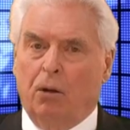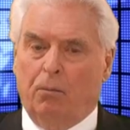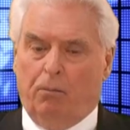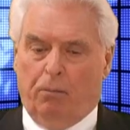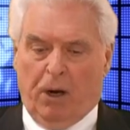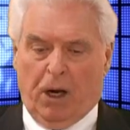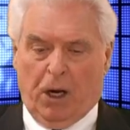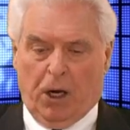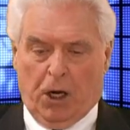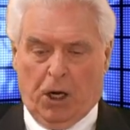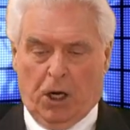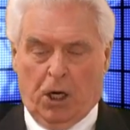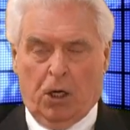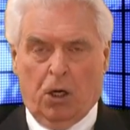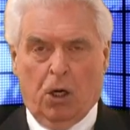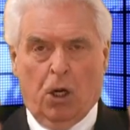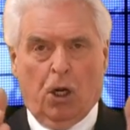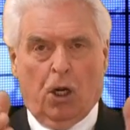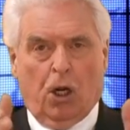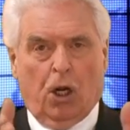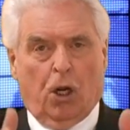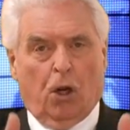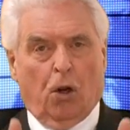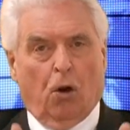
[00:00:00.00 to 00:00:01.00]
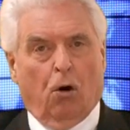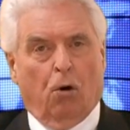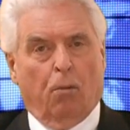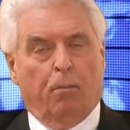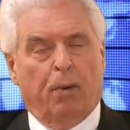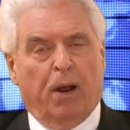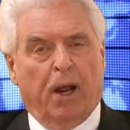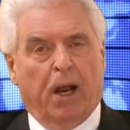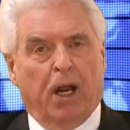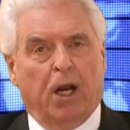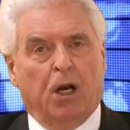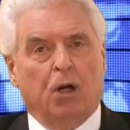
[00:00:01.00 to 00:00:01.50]
meaning he
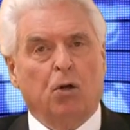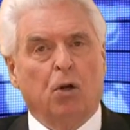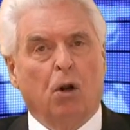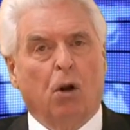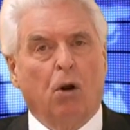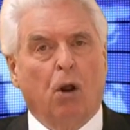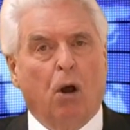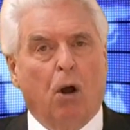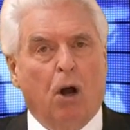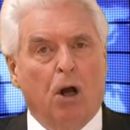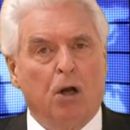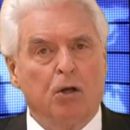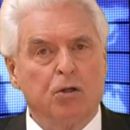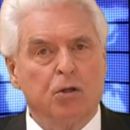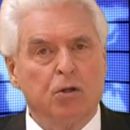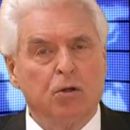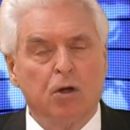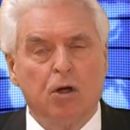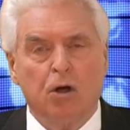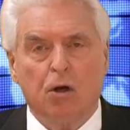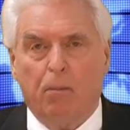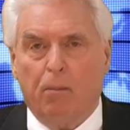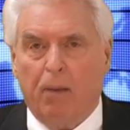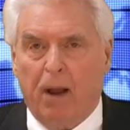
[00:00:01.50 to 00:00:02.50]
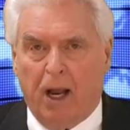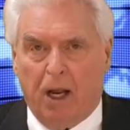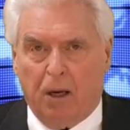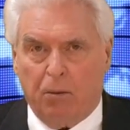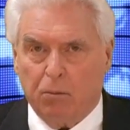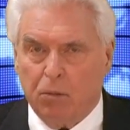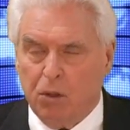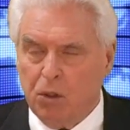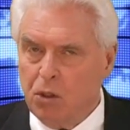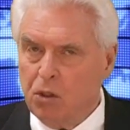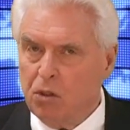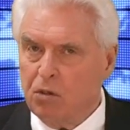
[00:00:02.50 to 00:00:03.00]
obeyed the laws and
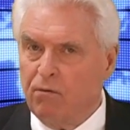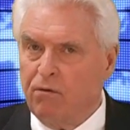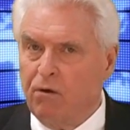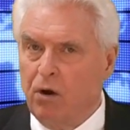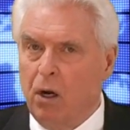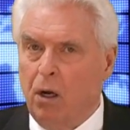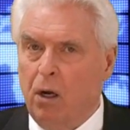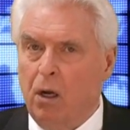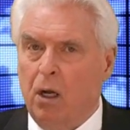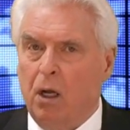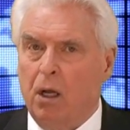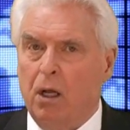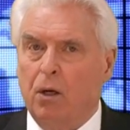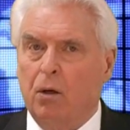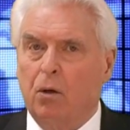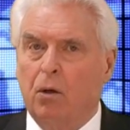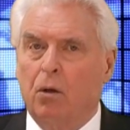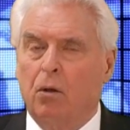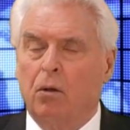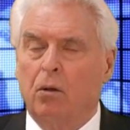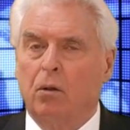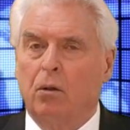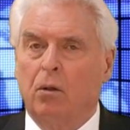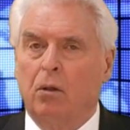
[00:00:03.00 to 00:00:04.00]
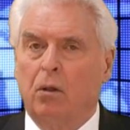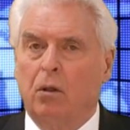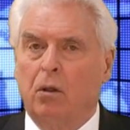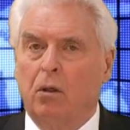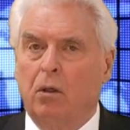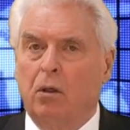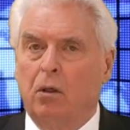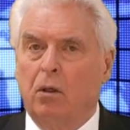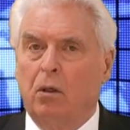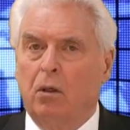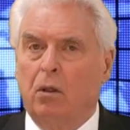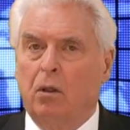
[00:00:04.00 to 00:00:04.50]
commandments of God.
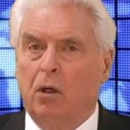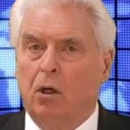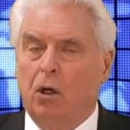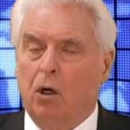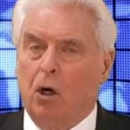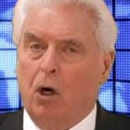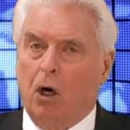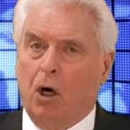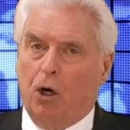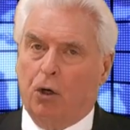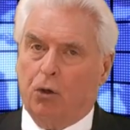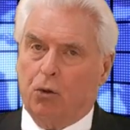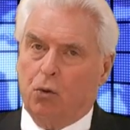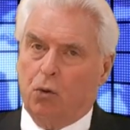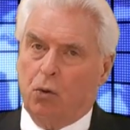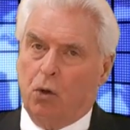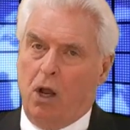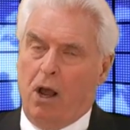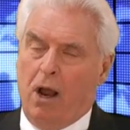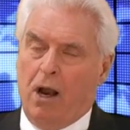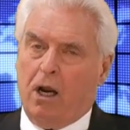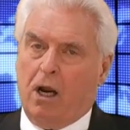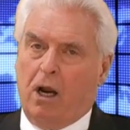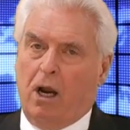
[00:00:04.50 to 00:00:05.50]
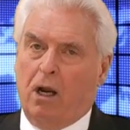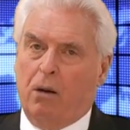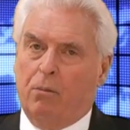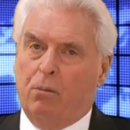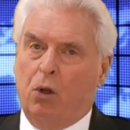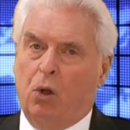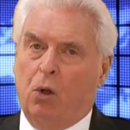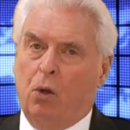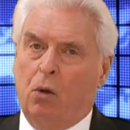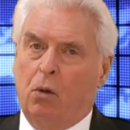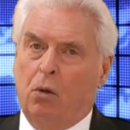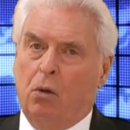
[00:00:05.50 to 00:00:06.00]
Are you like
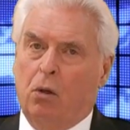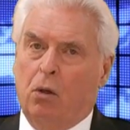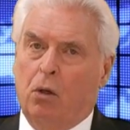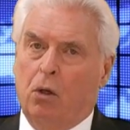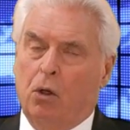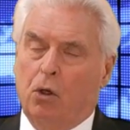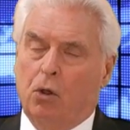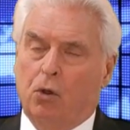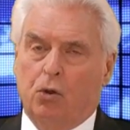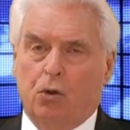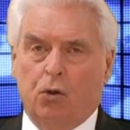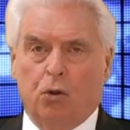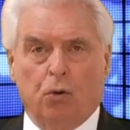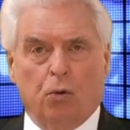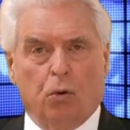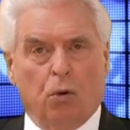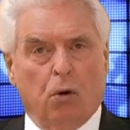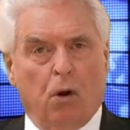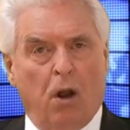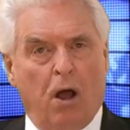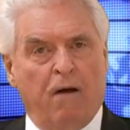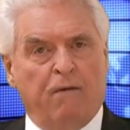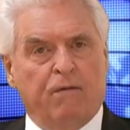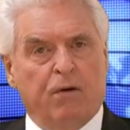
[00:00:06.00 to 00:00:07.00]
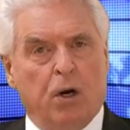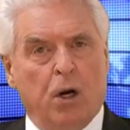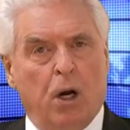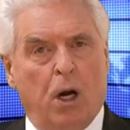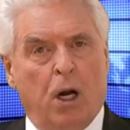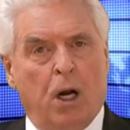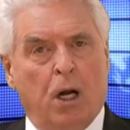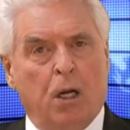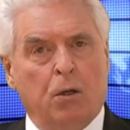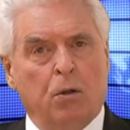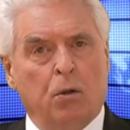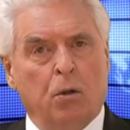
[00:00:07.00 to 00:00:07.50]
Abel? Do you love
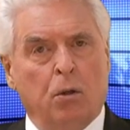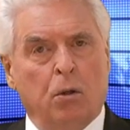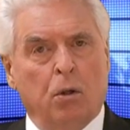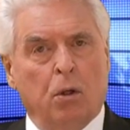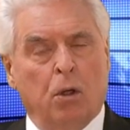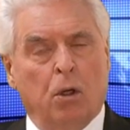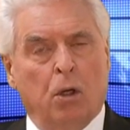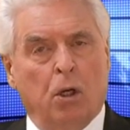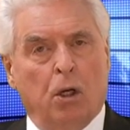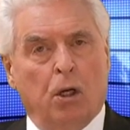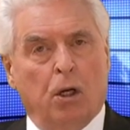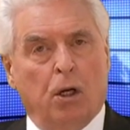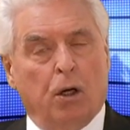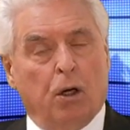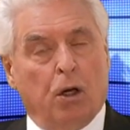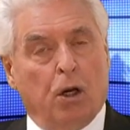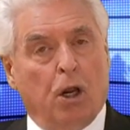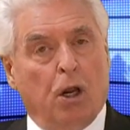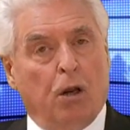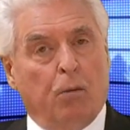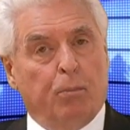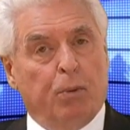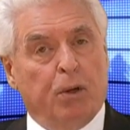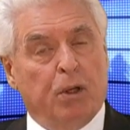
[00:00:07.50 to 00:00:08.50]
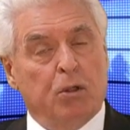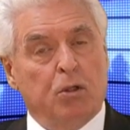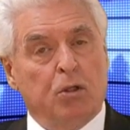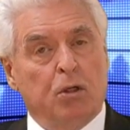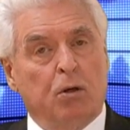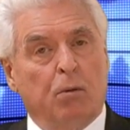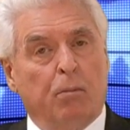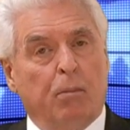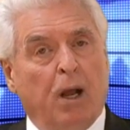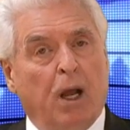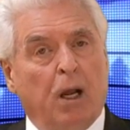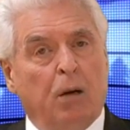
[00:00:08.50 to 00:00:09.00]
God and keep his
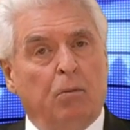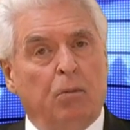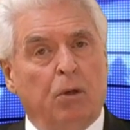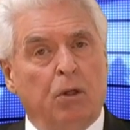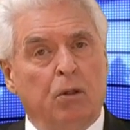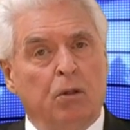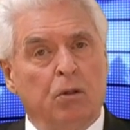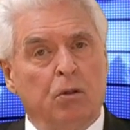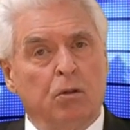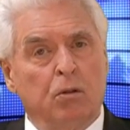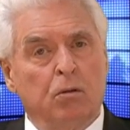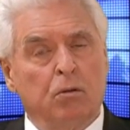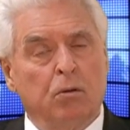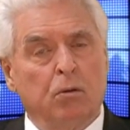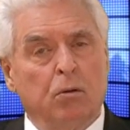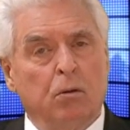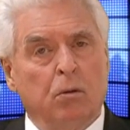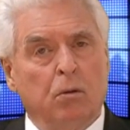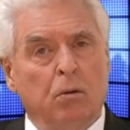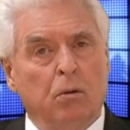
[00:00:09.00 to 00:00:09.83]
commandments?